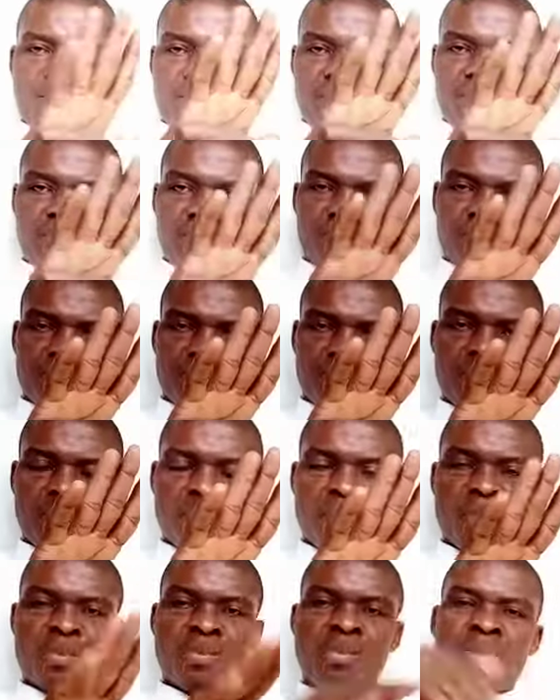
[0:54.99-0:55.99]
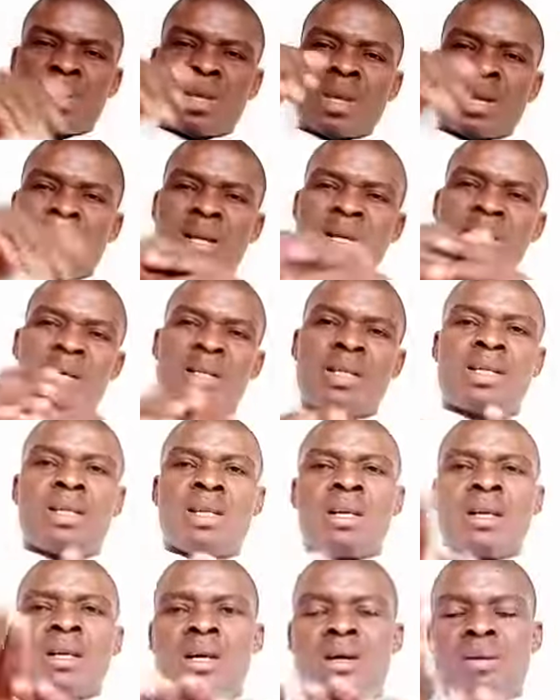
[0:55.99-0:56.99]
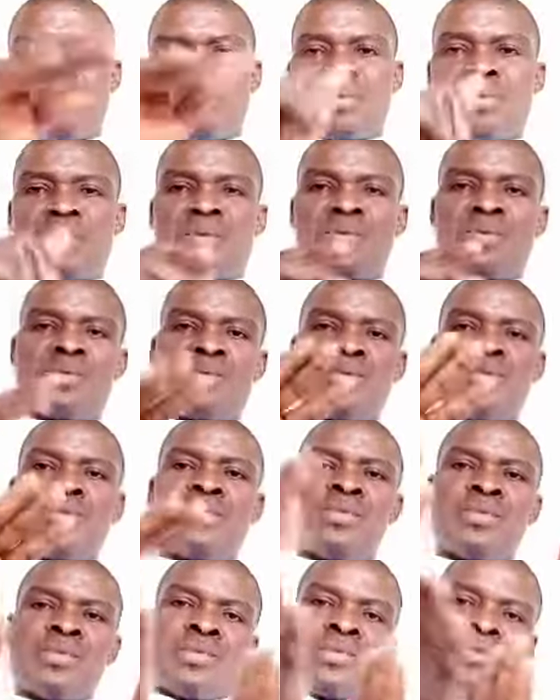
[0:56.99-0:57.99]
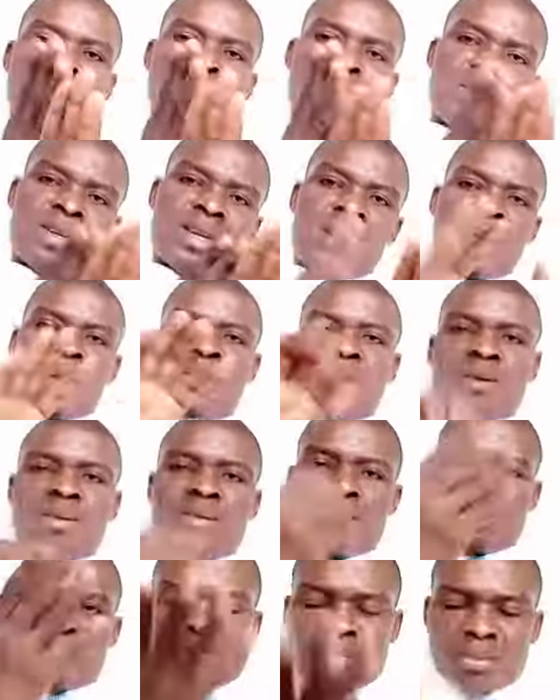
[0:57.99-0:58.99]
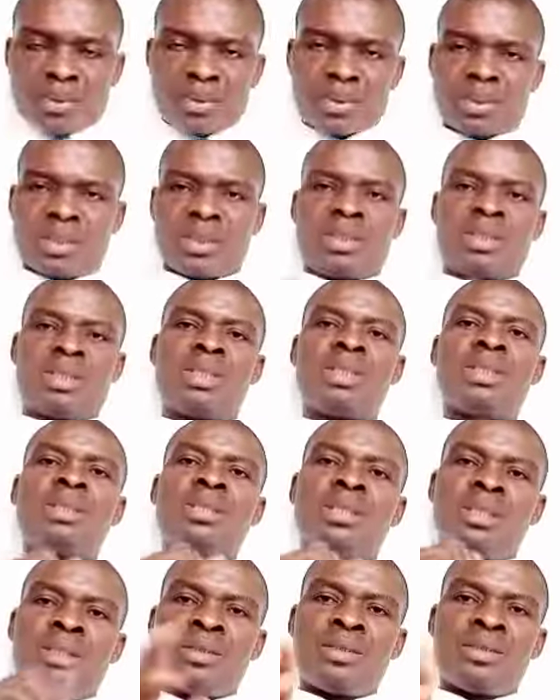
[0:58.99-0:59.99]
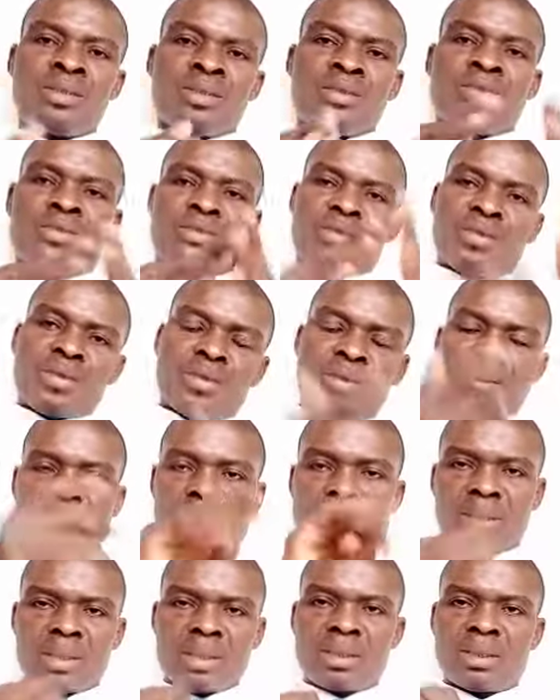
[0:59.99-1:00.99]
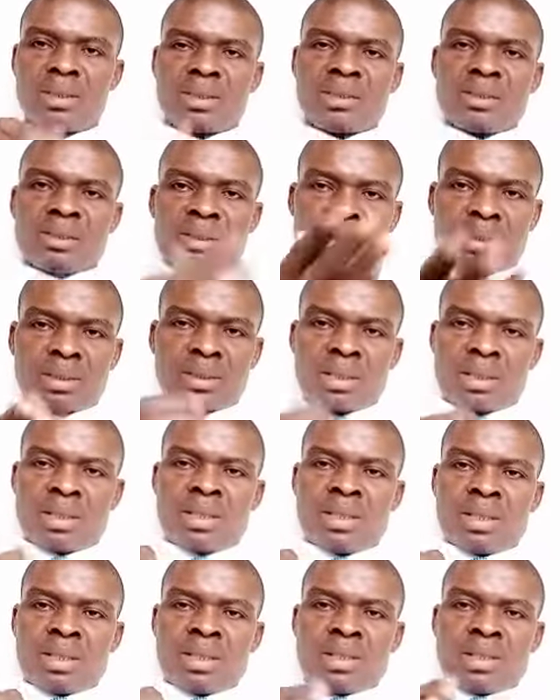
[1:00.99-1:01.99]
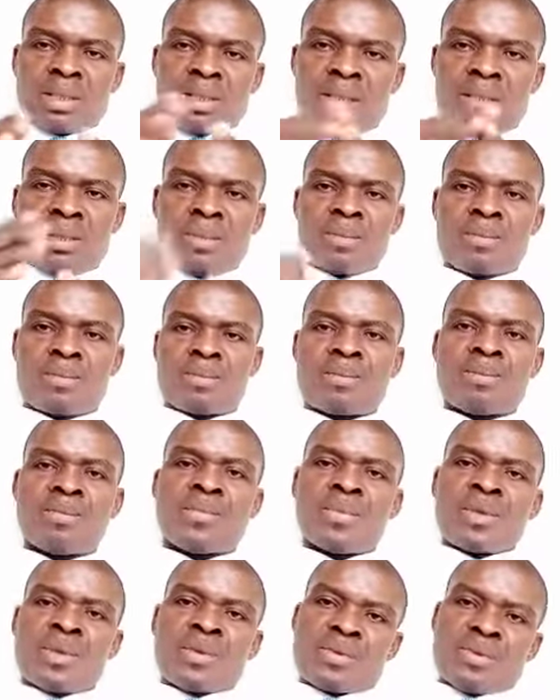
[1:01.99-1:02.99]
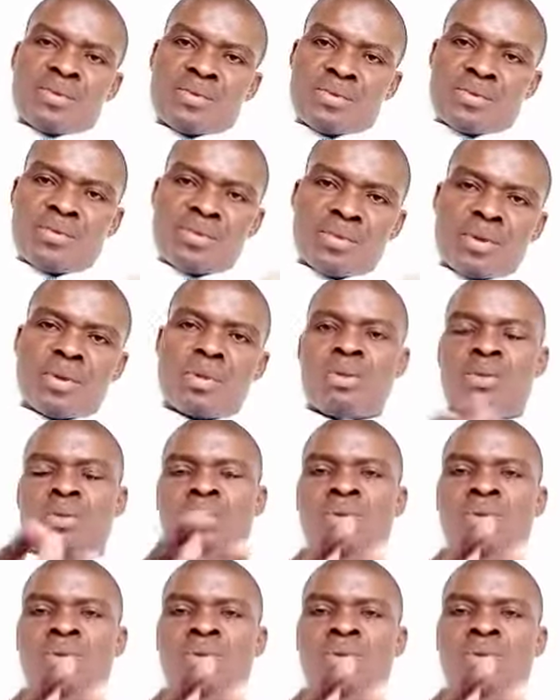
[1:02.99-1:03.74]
In the above line of poetry, D is not stressed, followed by a stressed syllable, rain, followed by an